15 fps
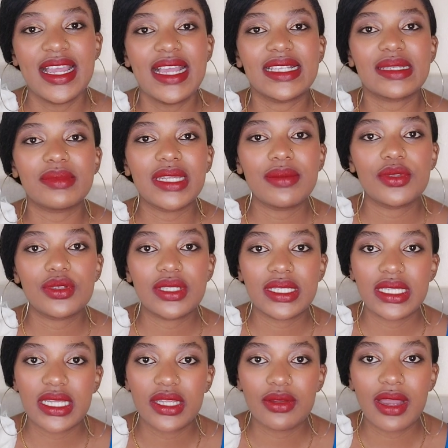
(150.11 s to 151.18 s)
Sometimes you
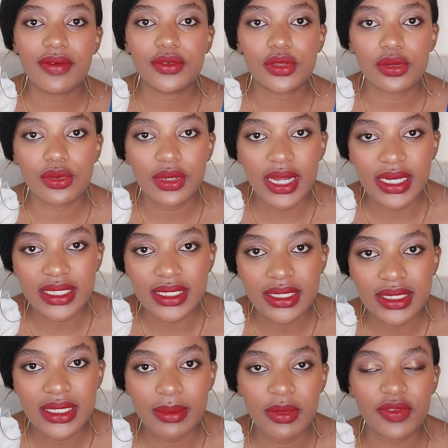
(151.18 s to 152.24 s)
see, you have to look at
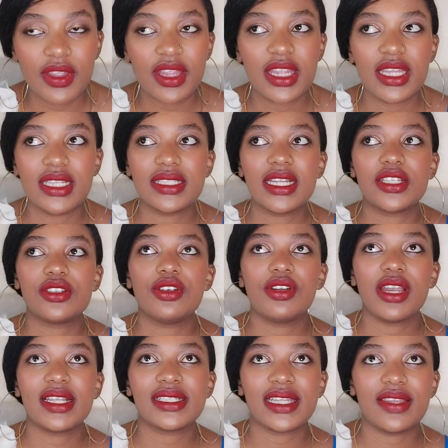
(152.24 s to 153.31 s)
some of the things that God
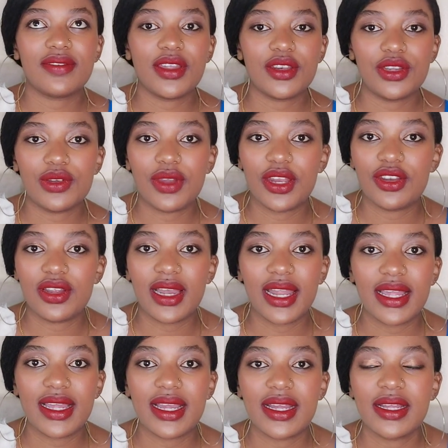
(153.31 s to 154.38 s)
has given you, and you're like,